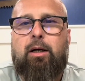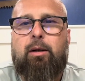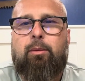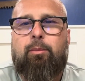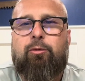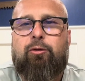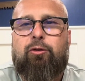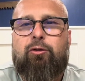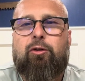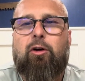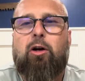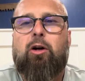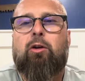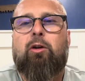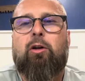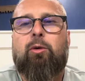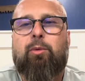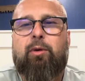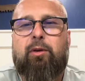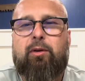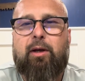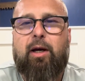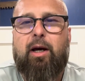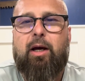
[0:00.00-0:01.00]
Struggling
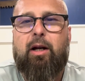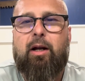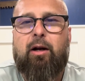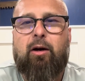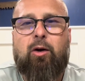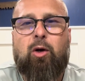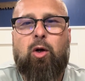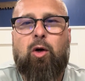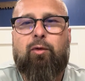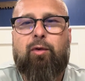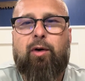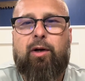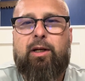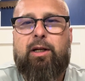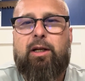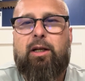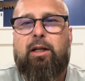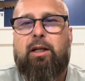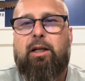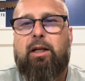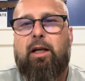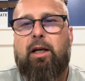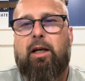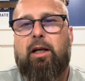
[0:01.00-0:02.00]
with that. I don't know if I need to
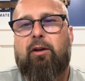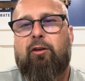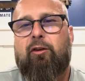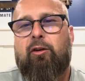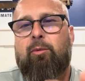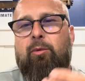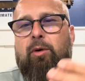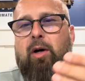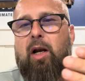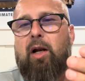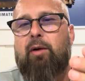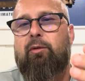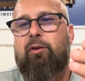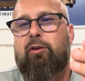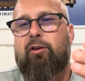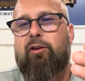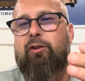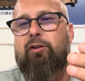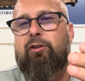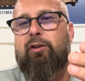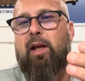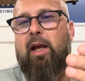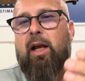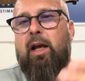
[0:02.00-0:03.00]
get some kind of a
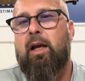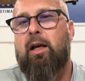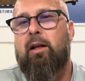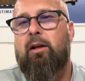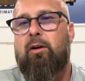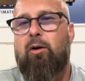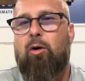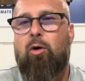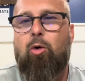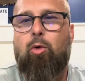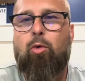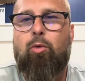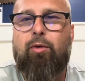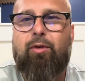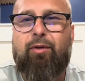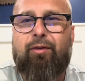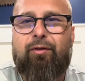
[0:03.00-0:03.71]
stand to hold the